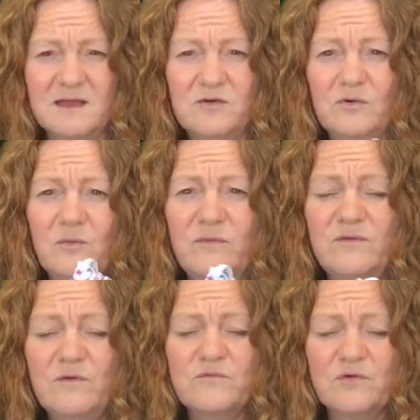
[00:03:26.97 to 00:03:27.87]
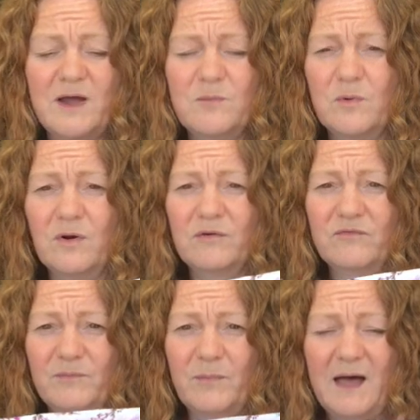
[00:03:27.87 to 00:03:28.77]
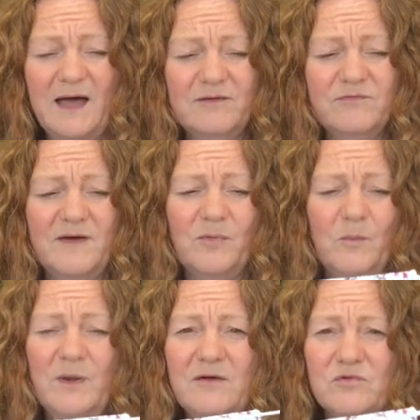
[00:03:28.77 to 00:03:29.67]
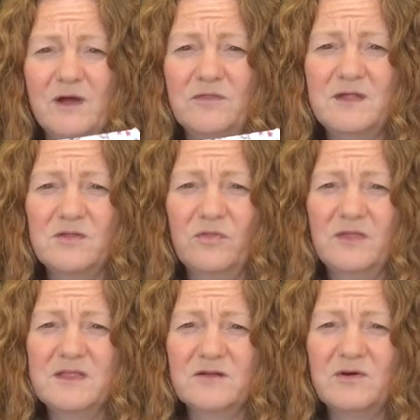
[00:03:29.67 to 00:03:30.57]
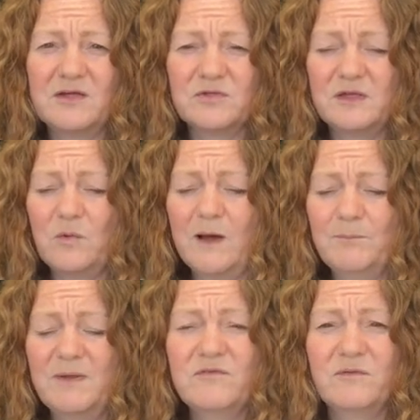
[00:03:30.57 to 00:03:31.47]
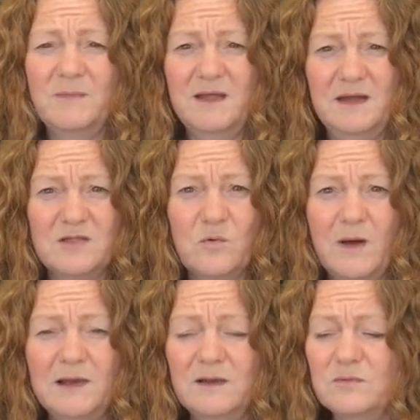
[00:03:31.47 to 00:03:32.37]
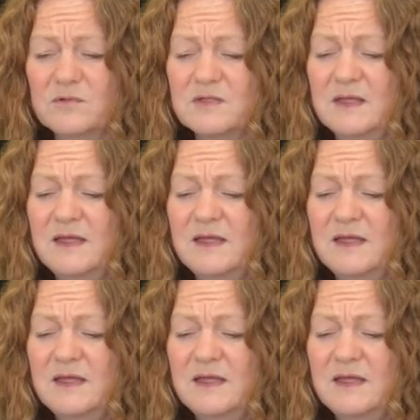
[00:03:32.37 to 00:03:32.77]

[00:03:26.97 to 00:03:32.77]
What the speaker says: I don't know if you've tried one on, but I've found that when I've tried these on, these are actually quite big for me and it's quite loose.